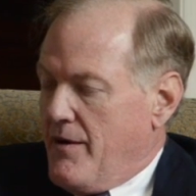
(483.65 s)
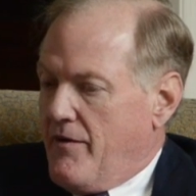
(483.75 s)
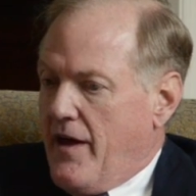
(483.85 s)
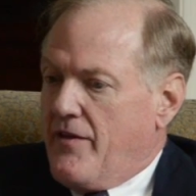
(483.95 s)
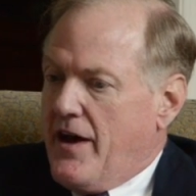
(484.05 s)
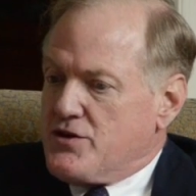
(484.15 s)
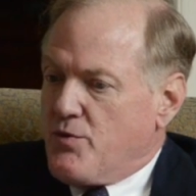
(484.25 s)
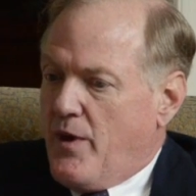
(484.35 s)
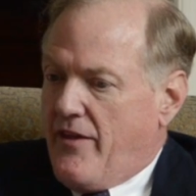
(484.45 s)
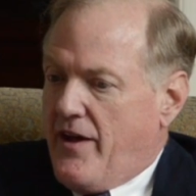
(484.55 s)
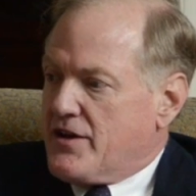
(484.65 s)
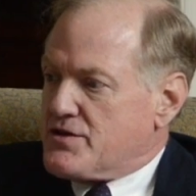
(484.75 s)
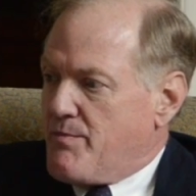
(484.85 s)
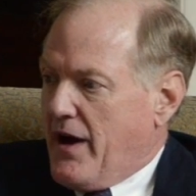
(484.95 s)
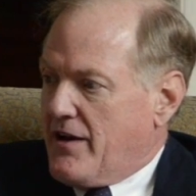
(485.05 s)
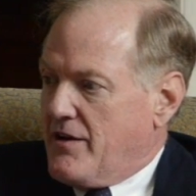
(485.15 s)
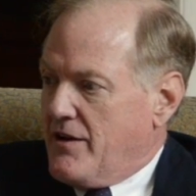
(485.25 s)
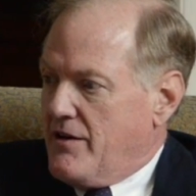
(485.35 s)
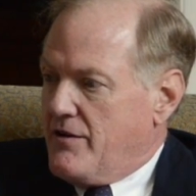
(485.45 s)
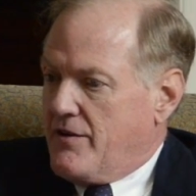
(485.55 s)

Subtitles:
That's why they expected